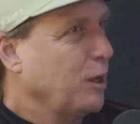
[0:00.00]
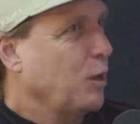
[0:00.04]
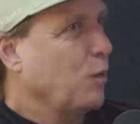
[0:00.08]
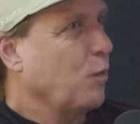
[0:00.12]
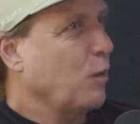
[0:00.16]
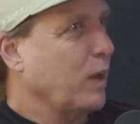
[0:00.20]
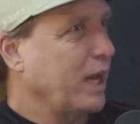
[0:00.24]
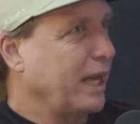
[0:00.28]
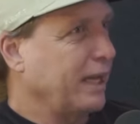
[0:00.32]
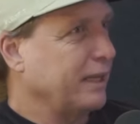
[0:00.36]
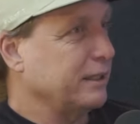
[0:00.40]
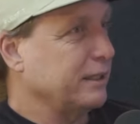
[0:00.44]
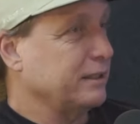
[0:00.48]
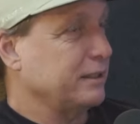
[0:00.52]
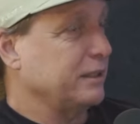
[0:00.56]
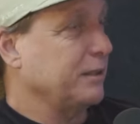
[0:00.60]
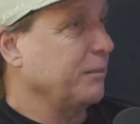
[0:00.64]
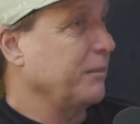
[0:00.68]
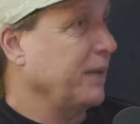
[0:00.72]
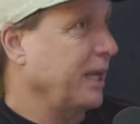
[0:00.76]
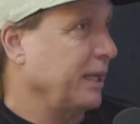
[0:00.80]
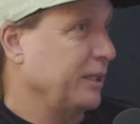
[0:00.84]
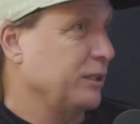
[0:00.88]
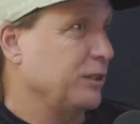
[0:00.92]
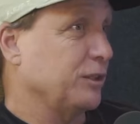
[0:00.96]
ways to
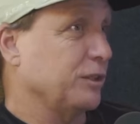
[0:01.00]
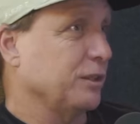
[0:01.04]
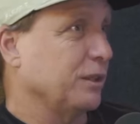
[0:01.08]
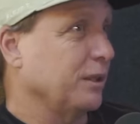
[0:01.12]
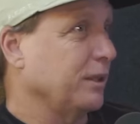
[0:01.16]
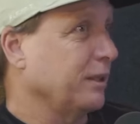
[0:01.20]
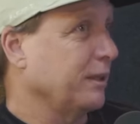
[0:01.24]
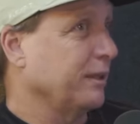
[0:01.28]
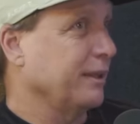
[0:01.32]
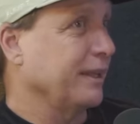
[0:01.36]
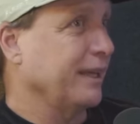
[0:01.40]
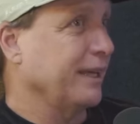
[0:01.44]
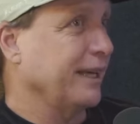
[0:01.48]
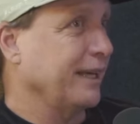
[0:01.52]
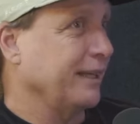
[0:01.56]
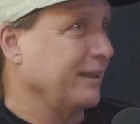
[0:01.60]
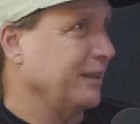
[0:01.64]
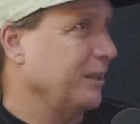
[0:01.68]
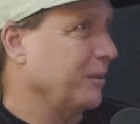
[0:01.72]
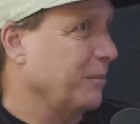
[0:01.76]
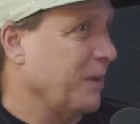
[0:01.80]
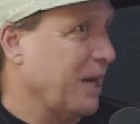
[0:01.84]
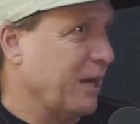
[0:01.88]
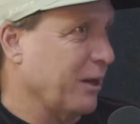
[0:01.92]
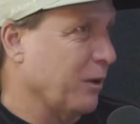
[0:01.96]
make sure that
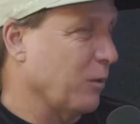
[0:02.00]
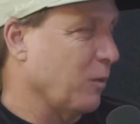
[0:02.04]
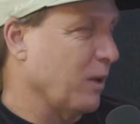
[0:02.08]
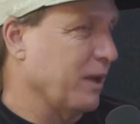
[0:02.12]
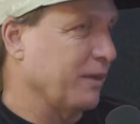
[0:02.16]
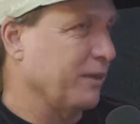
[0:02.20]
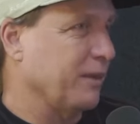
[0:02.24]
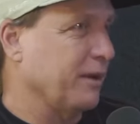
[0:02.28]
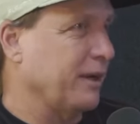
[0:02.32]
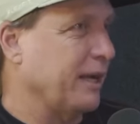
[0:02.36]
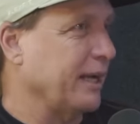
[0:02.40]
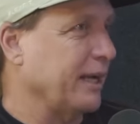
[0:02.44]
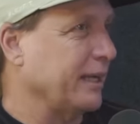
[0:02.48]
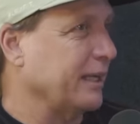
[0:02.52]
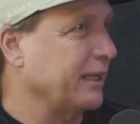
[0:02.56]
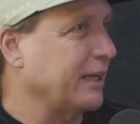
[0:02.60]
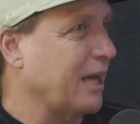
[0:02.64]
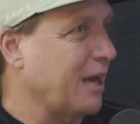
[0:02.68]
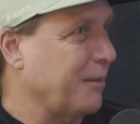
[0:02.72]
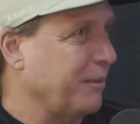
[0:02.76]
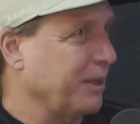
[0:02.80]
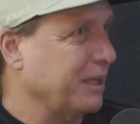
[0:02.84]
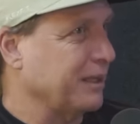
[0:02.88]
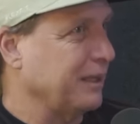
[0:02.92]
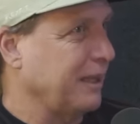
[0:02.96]
no matter what their
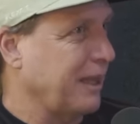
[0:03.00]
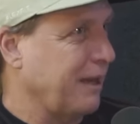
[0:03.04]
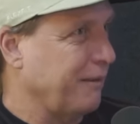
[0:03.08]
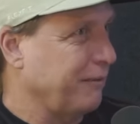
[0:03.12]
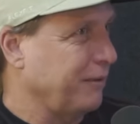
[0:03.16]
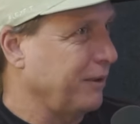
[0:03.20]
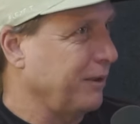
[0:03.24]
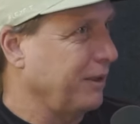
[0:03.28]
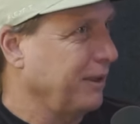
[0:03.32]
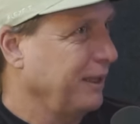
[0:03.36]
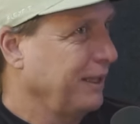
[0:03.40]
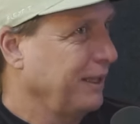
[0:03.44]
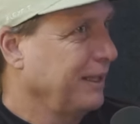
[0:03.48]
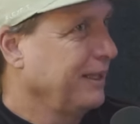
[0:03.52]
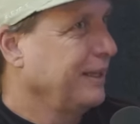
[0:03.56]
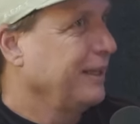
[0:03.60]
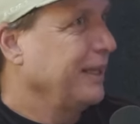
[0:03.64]
economic level,